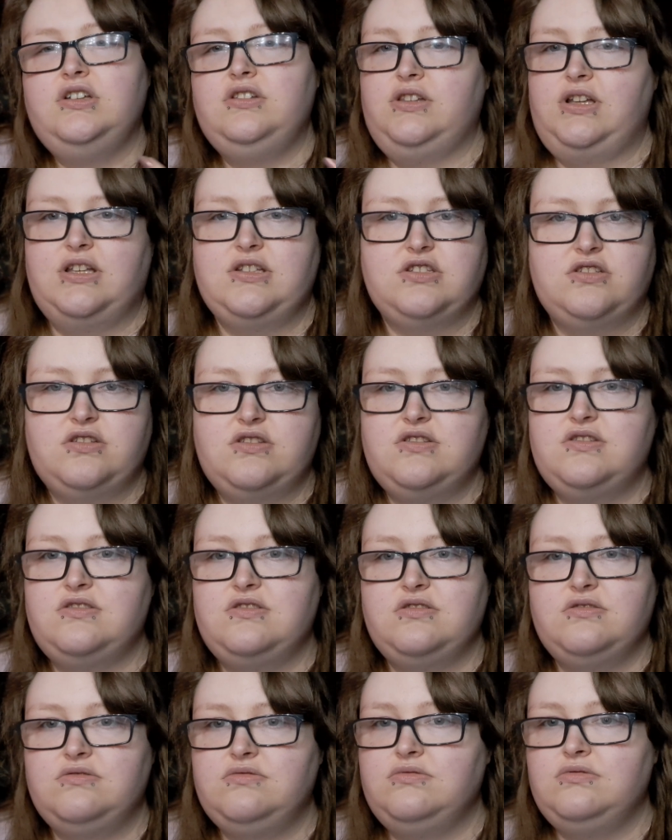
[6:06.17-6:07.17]
That's
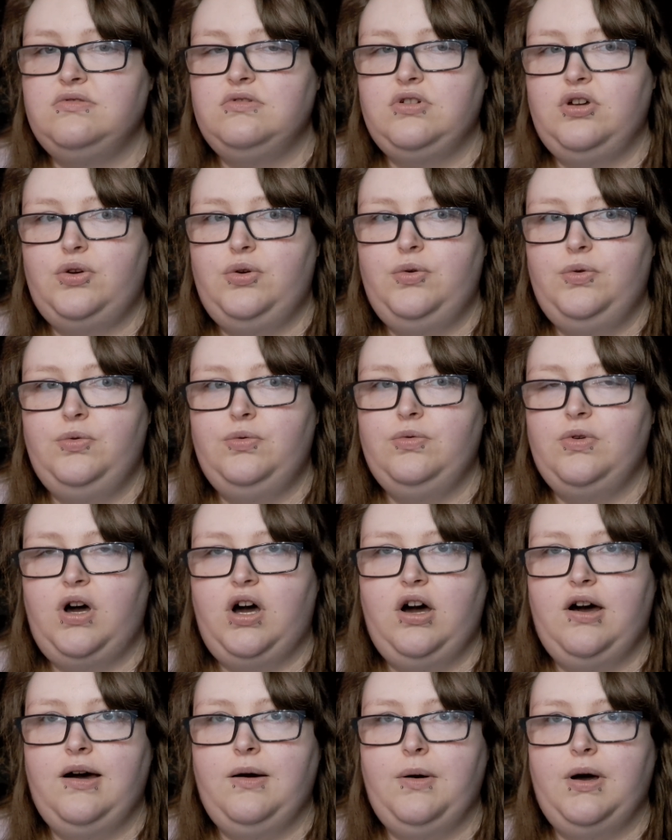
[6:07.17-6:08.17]
just
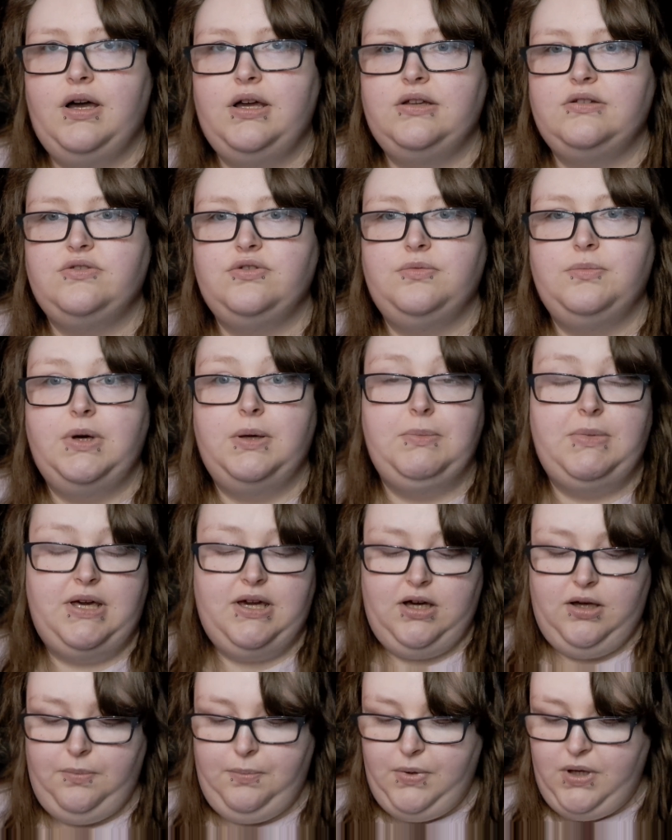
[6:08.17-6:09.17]
how I do my
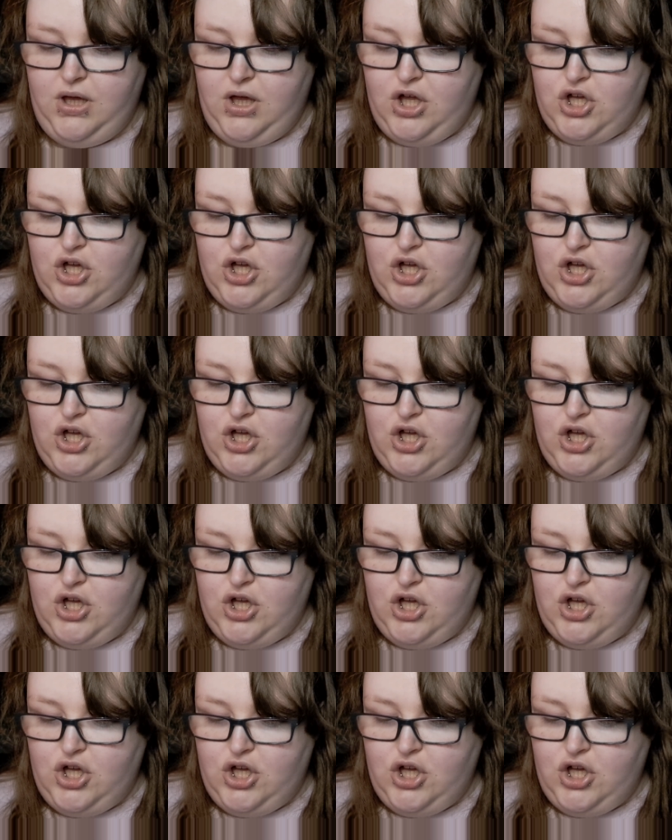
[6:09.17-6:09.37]
makeup.